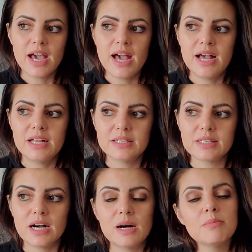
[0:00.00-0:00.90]
And
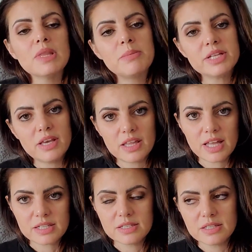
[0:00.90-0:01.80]
um, let me take
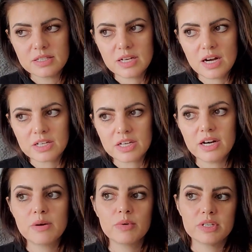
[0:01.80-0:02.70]
that to the doctor.
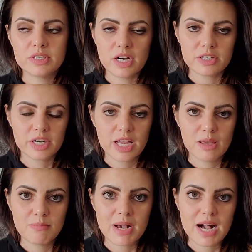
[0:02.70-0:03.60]
And when the doctor
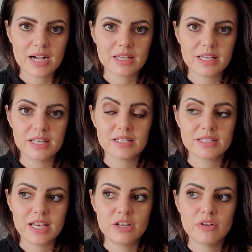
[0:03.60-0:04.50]
came back and
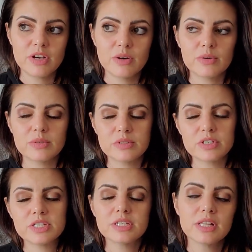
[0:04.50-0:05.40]
said, You know,
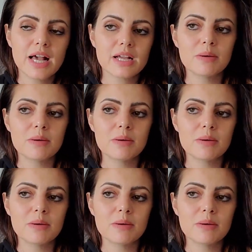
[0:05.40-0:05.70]
they're still at